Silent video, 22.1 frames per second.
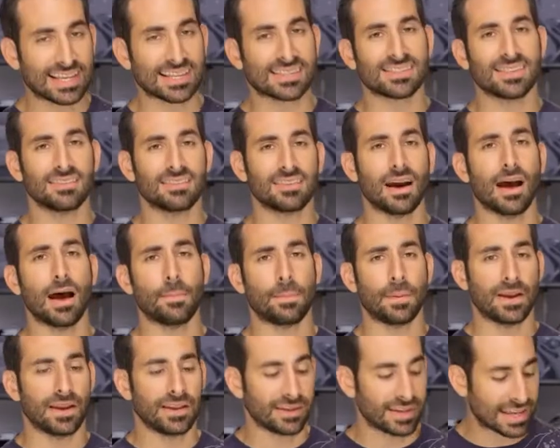is the top
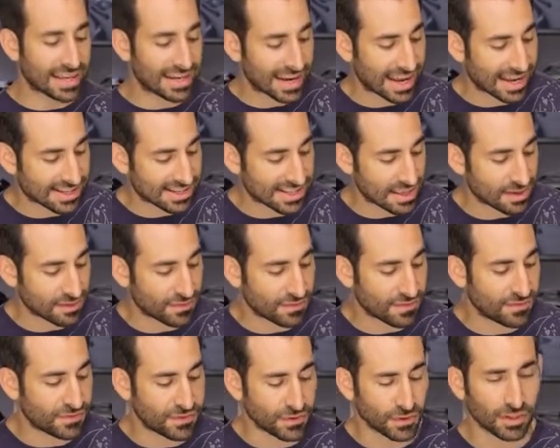end. It has the
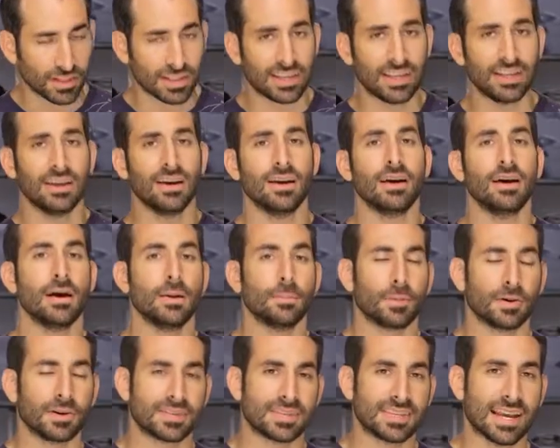fully
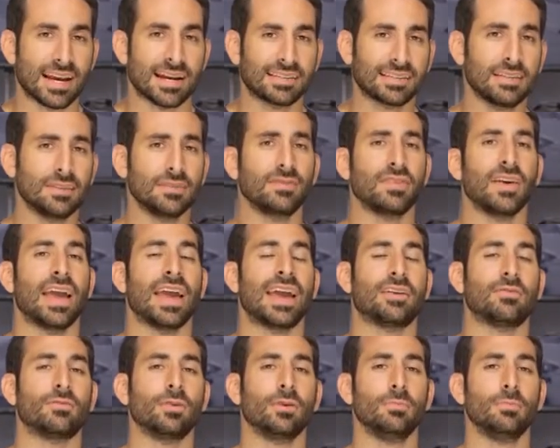protective and